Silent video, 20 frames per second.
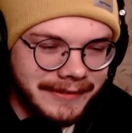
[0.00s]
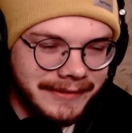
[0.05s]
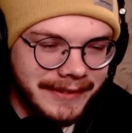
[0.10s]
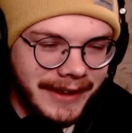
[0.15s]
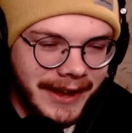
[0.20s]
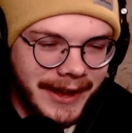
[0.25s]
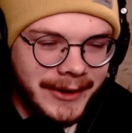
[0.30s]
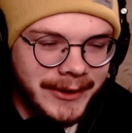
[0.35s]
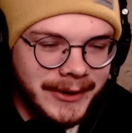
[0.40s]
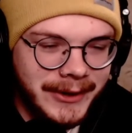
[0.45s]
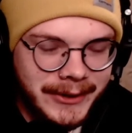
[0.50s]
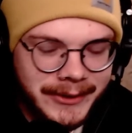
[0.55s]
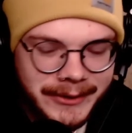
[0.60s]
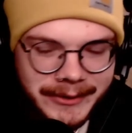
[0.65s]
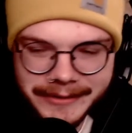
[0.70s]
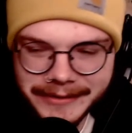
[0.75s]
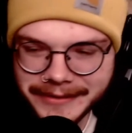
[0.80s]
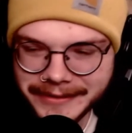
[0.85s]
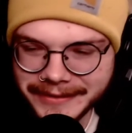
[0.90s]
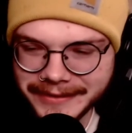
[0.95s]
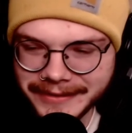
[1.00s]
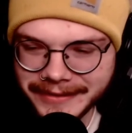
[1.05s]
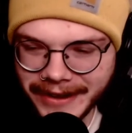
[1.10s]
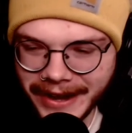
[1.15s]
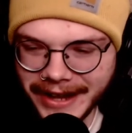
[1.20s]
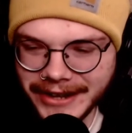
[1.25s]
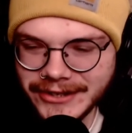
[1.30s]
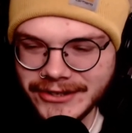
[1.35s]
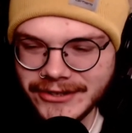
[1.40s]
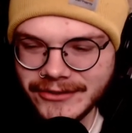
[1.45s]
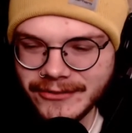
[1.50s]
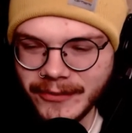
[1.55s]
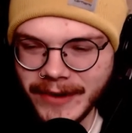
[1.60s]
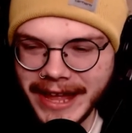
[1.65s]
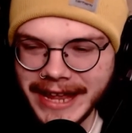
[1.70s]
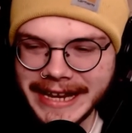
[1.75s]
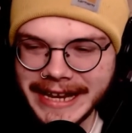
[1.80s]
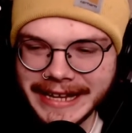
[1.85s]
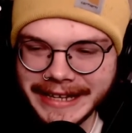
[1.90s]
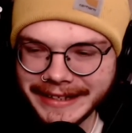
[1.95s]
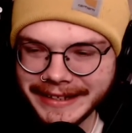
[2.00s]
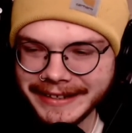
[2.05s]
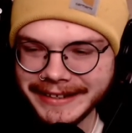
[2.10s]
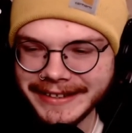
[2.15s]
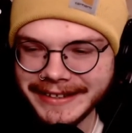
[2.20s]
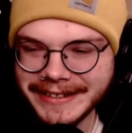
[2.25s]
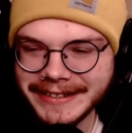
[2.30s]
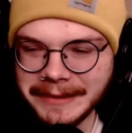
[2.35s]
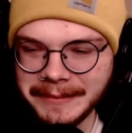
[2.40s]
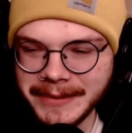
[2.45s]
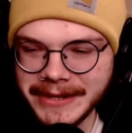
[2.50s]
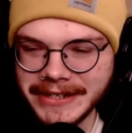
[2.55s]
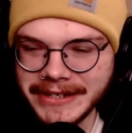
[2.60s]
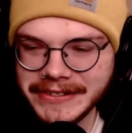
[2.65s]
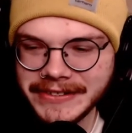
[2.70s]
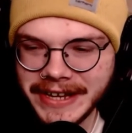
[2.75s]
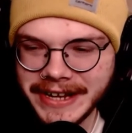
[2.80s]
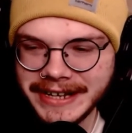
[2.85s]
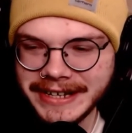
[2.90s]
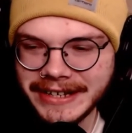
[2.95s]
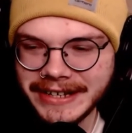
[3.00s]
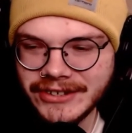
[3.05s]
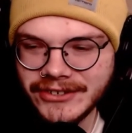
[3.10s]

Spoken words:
I don't know. I just read it. Somebody said it in